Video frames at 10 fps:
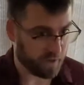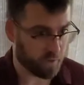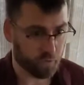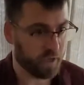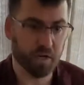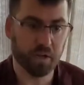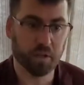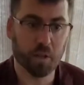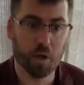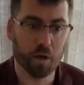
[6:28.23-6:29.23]
the needle
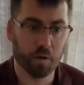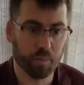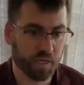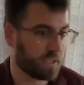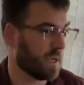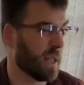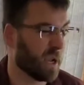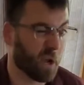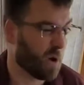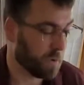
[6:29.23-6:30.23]
hitting the lung because I
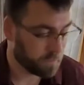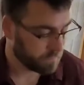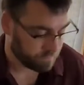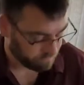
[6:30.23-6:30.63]
let go.